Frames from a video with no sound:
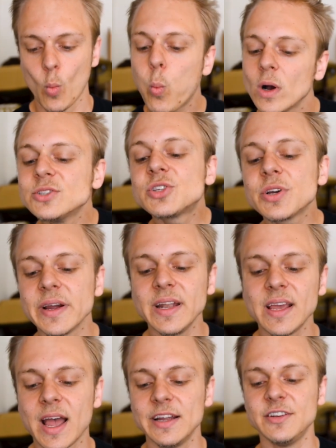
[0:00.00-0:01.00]
Was there
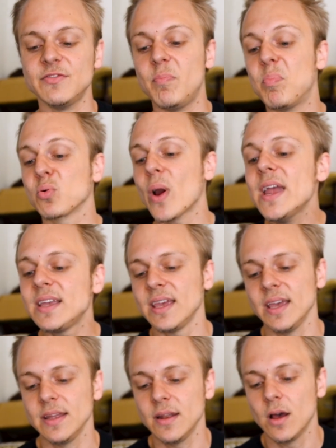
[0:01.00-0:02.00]
any kind of
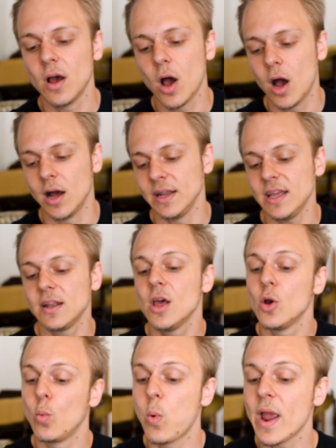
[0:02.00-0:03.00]
break-in on it
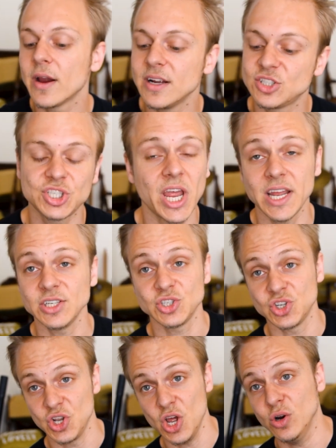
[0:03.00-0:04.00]
where it
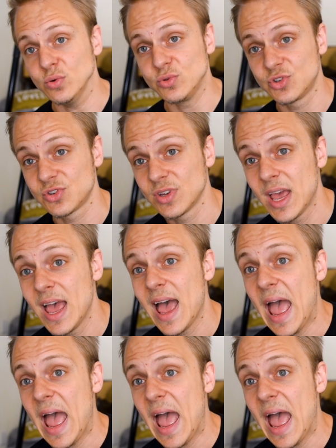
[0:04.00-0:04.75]
changed notes?